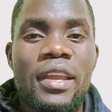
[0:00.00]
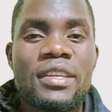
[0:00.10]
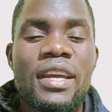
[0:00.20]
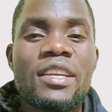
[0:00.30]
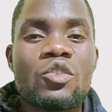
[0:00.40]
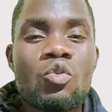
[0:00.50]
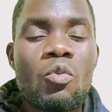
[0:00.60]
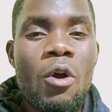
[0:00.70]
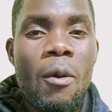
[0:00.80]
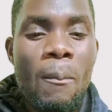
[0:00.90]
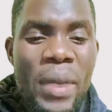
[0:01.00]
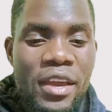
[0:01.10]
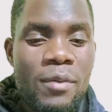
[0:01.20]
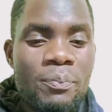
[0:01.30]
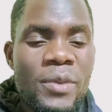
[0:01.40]
trying to
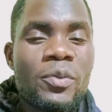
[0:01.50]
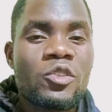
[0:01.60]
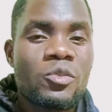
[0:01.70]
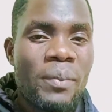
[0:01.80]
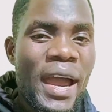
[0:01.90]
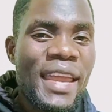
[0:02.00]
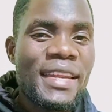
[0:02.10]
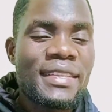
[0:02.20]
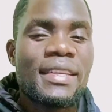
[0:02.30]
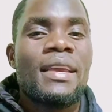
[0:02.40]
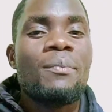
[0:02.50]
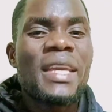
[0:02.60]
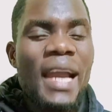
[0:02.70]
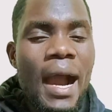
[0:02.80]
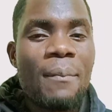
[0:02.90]
make people's minds
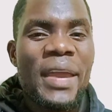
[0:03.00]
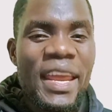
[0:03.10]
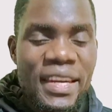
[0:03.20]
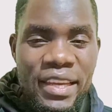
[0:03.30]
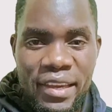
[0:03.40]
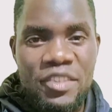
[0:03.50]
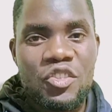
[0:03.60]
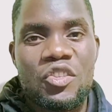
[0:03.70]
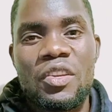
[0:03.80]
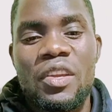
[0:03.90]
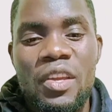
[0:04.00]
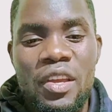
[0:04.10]
become engaged